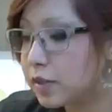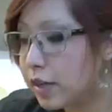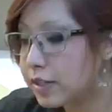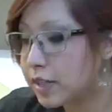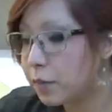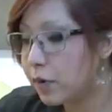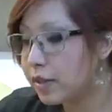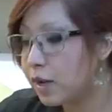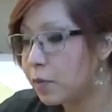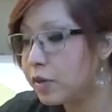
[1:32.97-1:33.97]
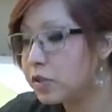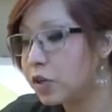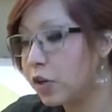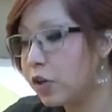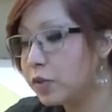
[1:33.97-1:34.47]
With our lens,
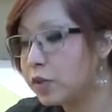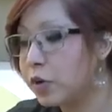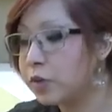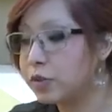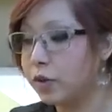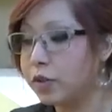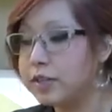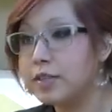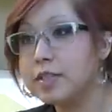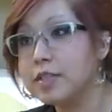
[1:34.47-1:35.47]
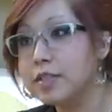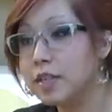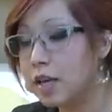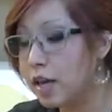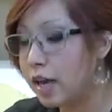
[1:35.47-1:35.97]
it's eight different layers that's
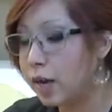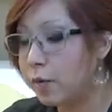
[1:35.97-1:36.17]
baked onto